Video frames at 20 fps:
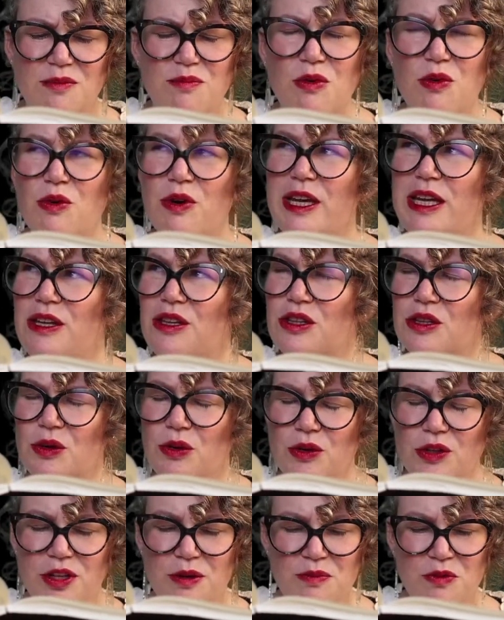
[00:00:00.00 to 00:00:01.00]
more he
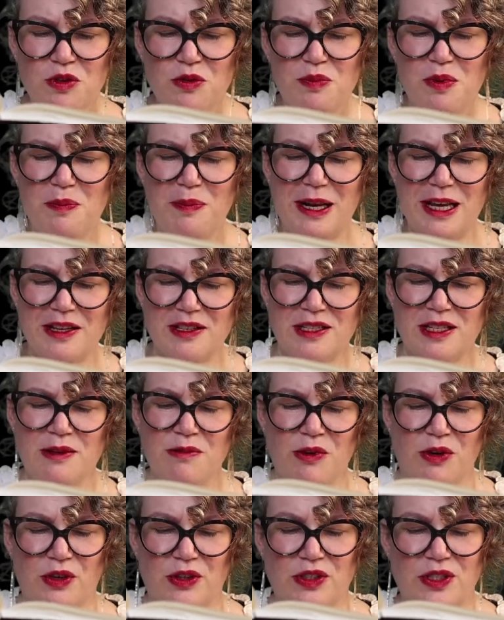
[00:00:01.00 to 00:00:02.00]
thought, the more perplexed he
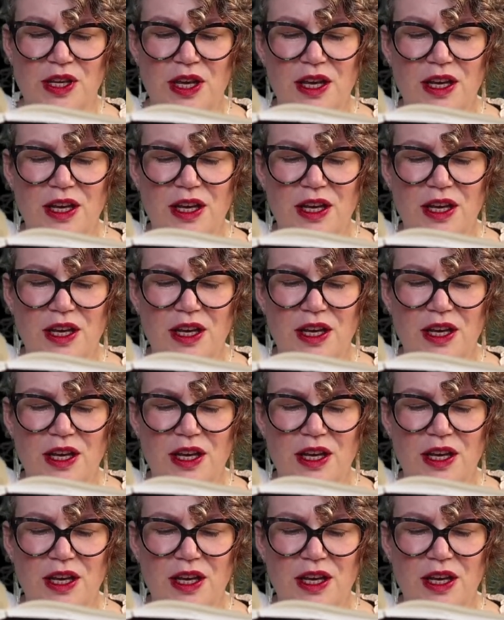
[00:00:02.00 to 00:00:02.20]
was,